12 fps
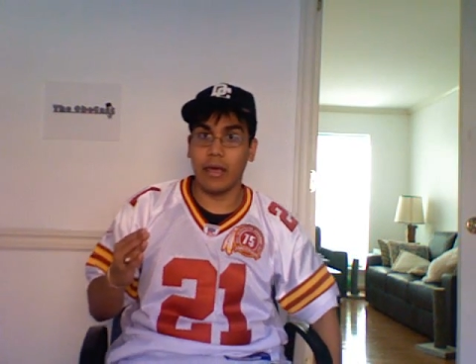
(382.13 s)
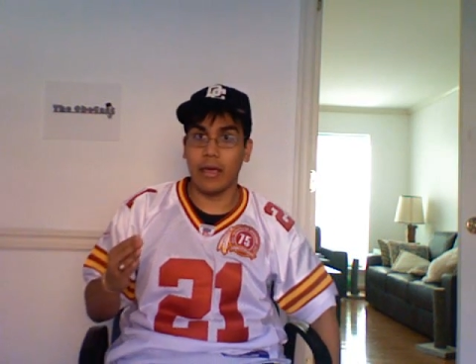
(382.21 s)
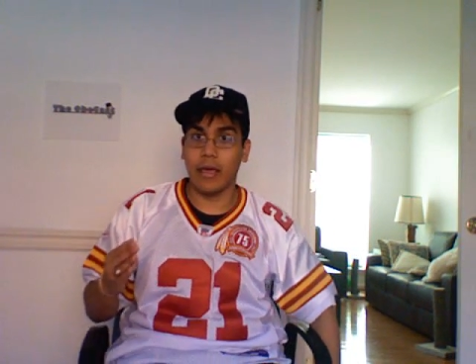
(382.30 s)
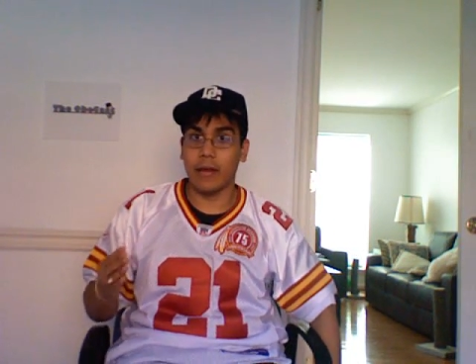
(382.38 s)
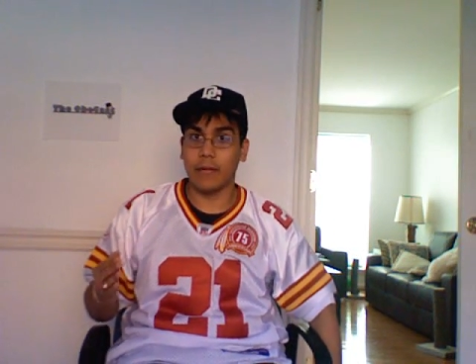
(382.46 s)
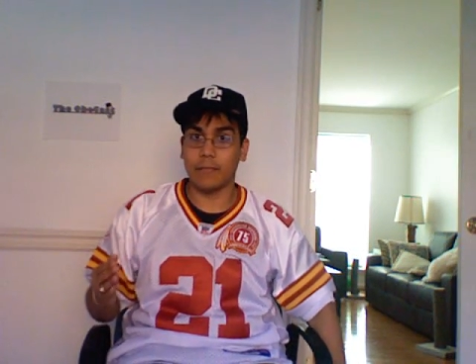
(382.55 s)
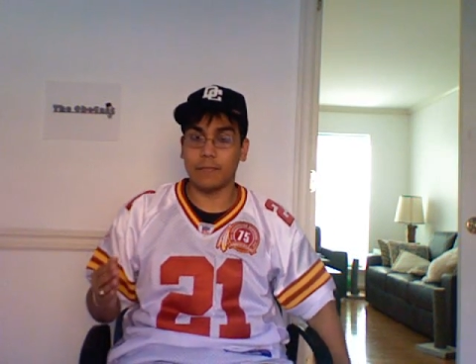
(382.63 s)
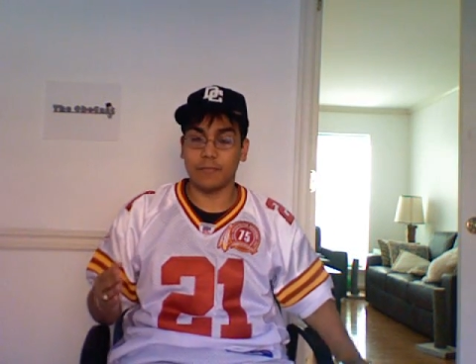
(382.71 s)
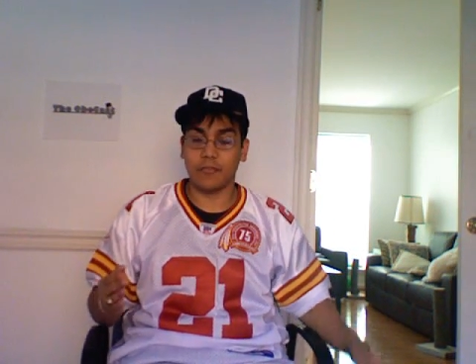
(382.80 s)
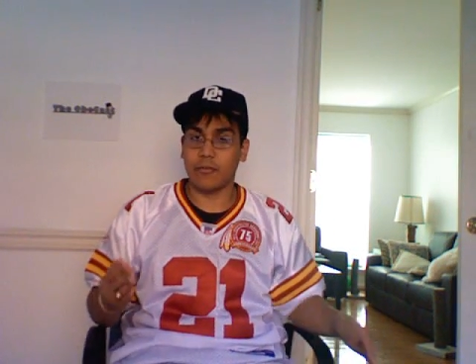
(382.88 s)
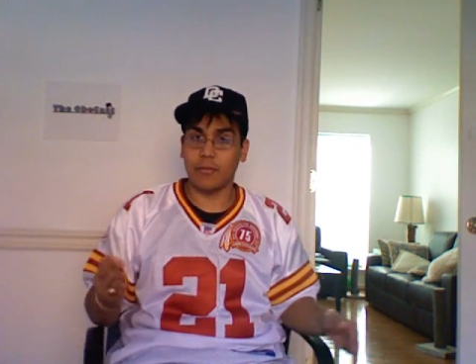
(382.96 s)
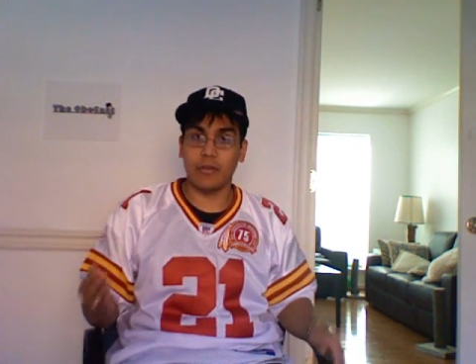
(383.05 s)
And
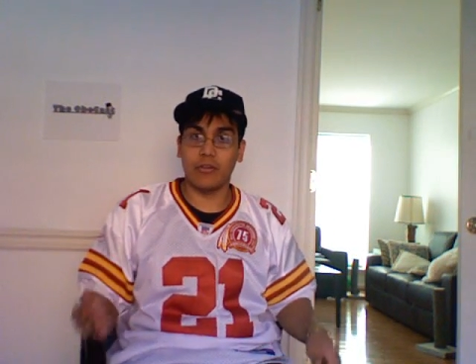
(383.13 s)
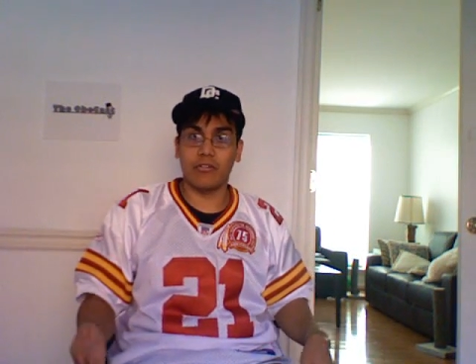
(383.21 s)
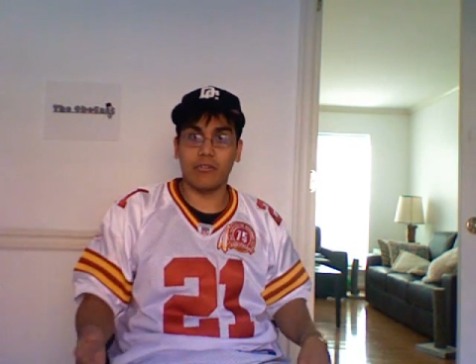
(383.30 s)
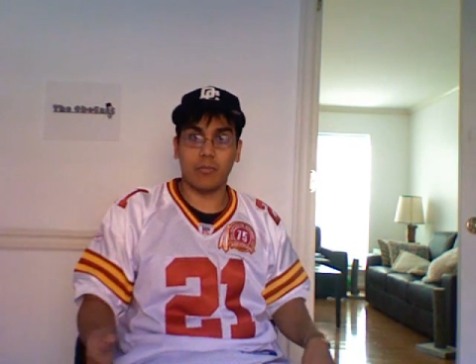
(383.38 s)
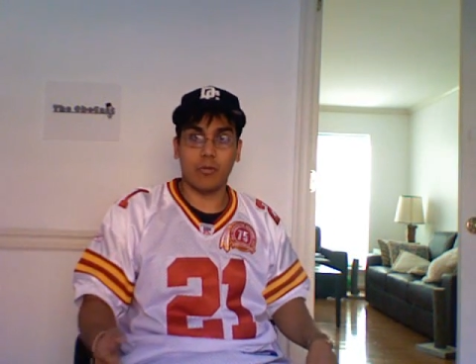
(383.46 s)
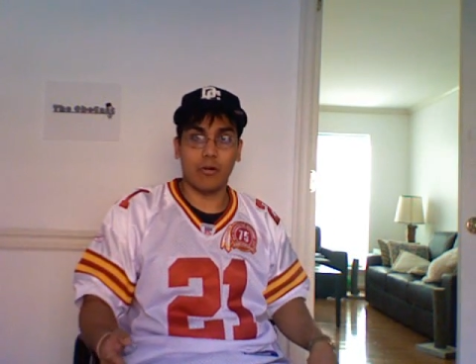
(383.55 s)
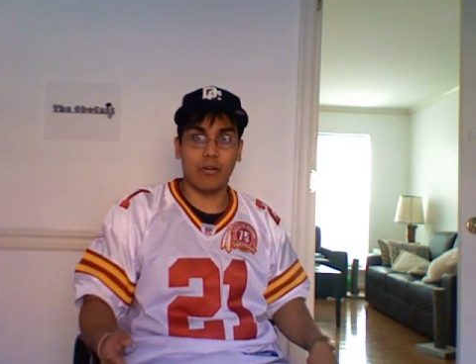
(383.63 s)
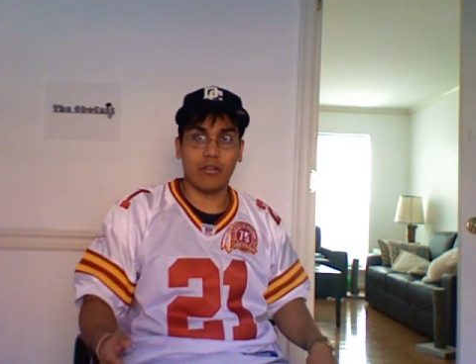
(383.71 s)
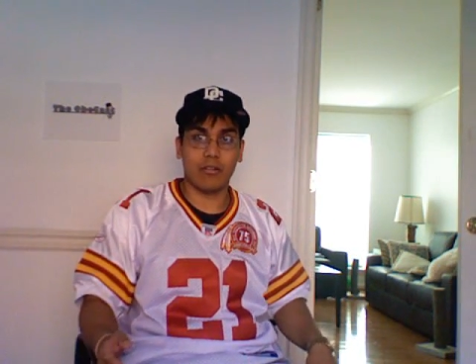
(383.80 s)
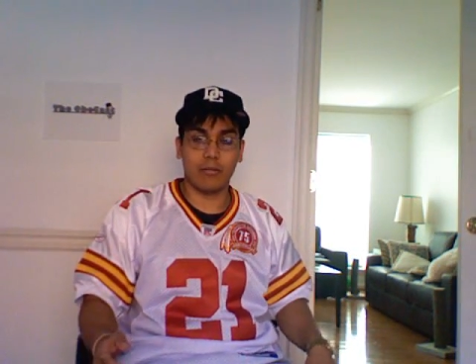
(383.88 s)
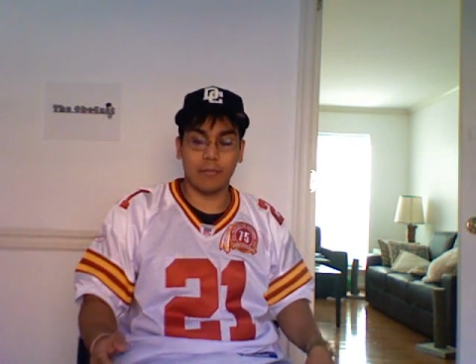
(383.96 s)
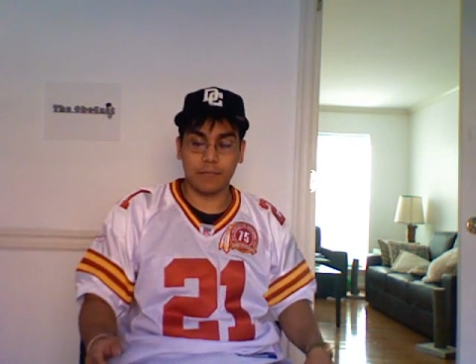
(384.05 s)
from the news
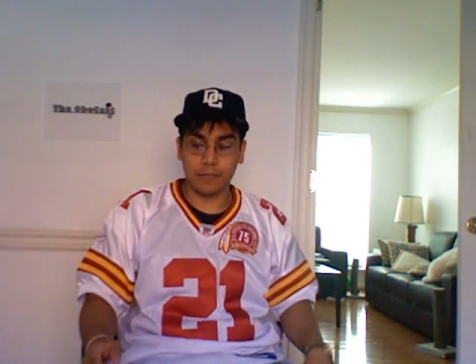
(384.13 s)
reports